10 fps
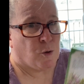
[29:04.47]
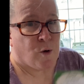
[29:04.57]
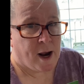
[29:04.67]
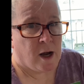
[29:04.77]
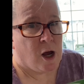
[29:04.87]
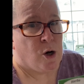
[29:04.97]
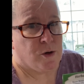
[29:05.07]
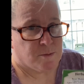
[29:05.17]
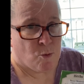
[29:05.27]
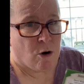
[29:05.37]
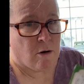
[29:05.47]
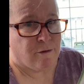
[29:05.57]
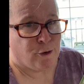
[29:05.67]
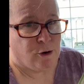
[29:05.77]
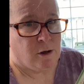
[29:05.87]
oregano is more
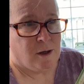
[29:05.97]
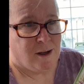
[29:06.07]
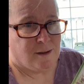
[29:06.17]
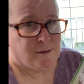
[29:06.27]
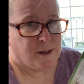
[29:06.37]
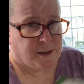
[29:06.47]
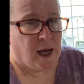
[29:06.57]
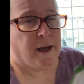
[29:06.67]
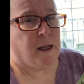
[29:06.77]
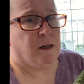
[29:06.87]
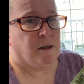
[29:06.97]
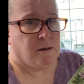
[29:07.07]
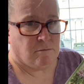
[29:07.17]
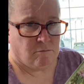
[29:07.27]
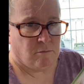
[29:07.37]
for Italian
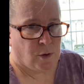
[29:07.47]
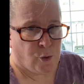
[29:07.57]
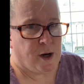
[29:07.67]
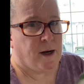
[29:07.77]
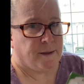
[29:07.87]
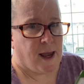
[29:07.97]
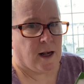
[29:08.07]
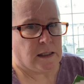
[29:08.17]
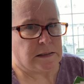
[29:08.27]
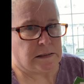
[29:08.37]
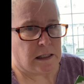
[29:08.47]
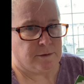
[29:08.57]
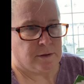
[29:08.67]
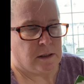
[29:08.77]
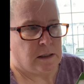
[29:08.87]
and Greek and that kind of stuff.